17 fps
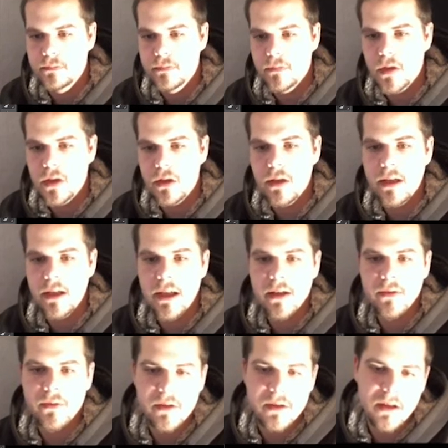I already
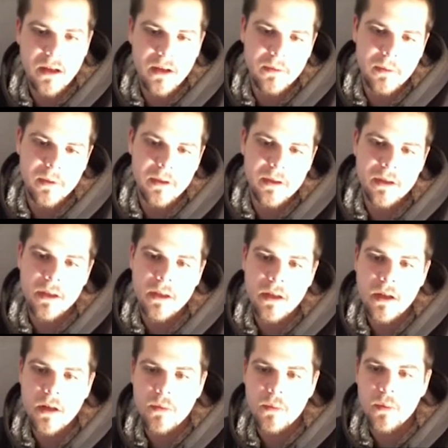have a soft brush.
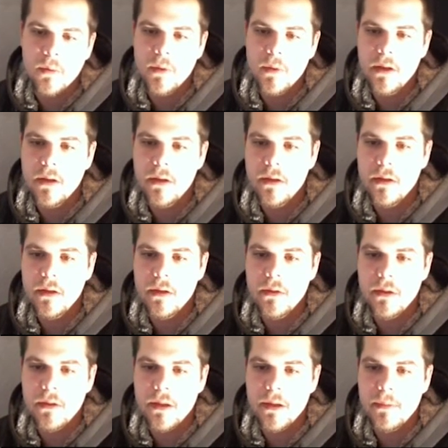What we're going to do
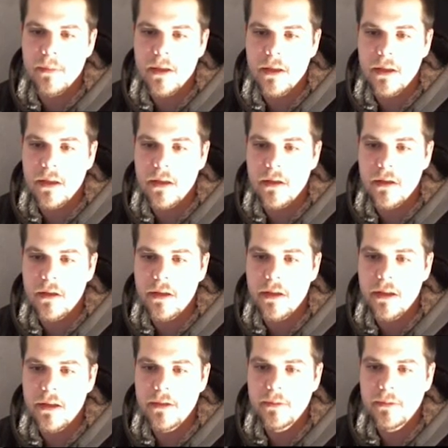is grab this color here,
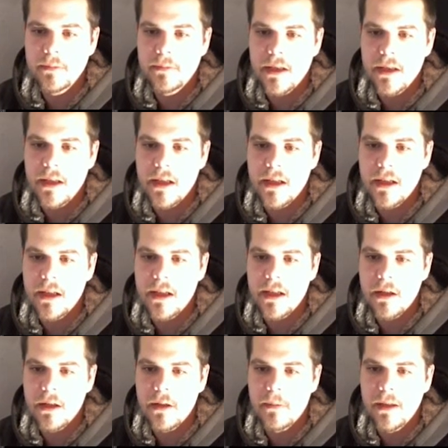extend it out a
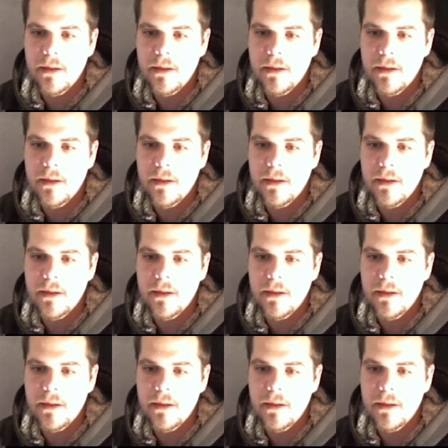bit.